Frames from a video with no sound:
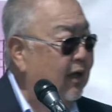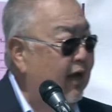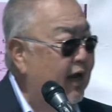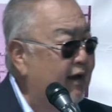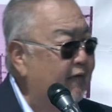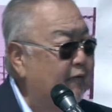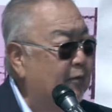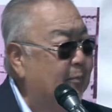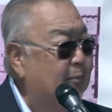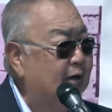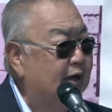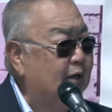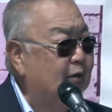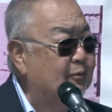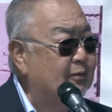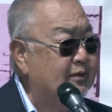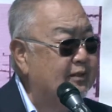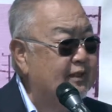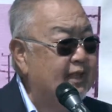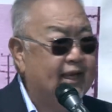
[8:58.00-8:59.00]
Everybody
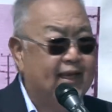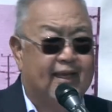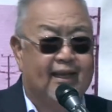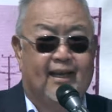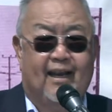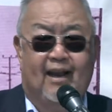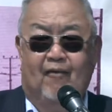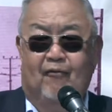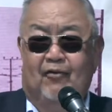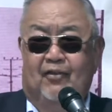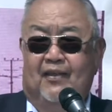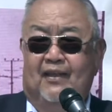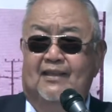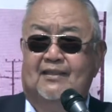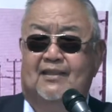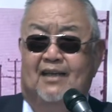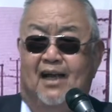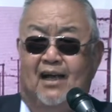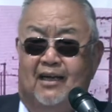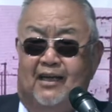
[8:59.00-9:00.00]
was thinking
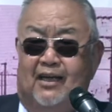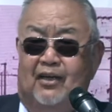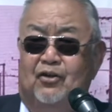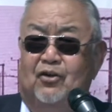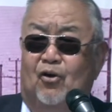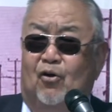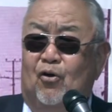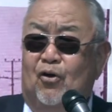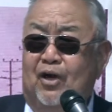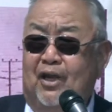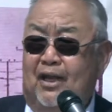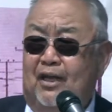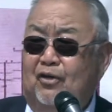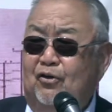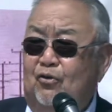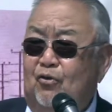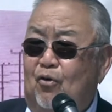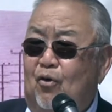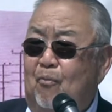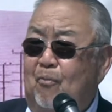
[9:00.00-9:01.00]
everything's hunky-dory
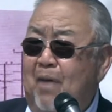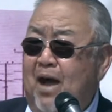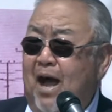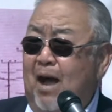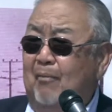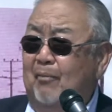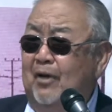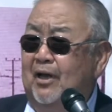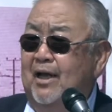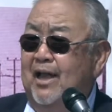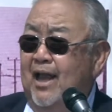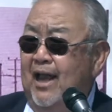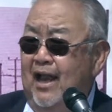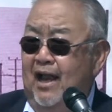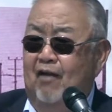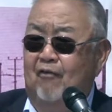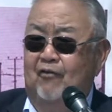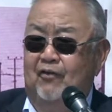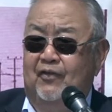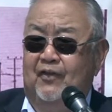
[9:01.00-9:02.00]
under Obama.
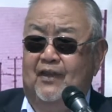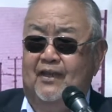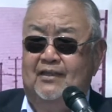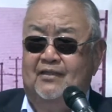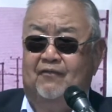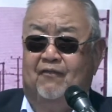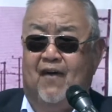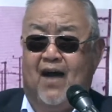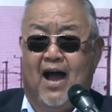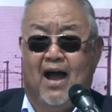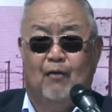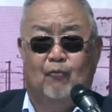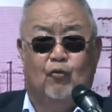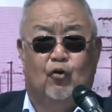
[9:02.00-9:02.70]
Everything's fine.